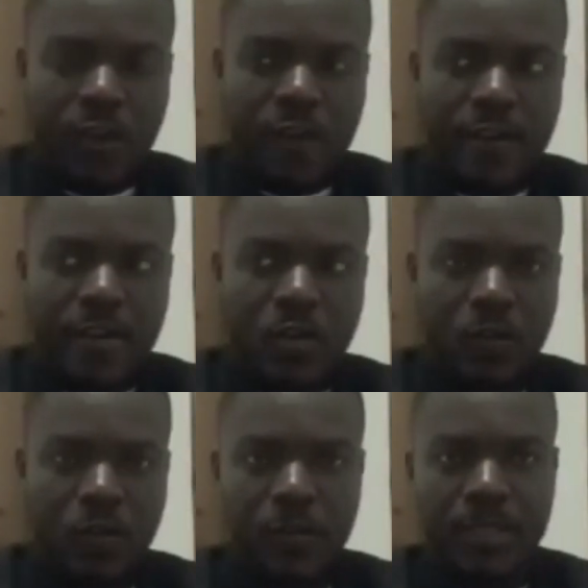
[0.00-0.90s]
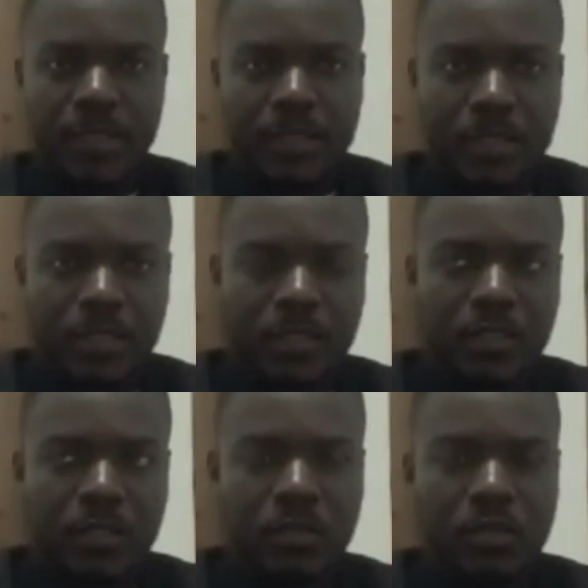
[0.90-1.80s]
Reid Hoffman,
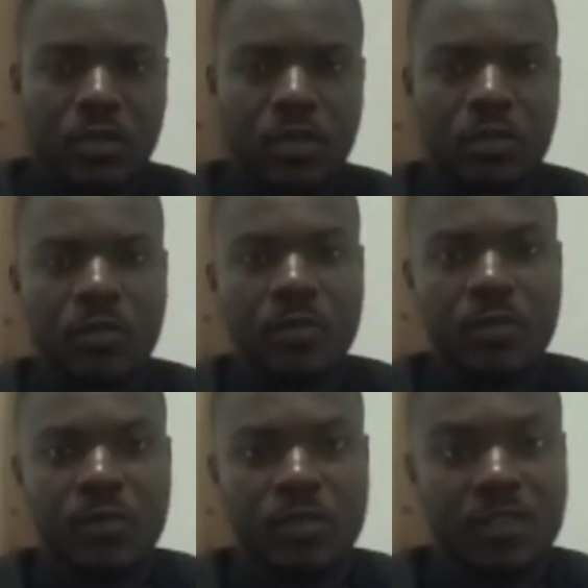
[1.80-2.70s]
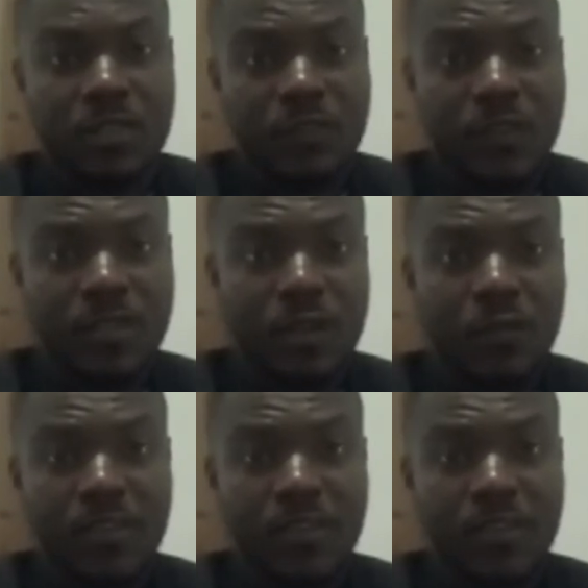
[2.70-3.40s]
the founder of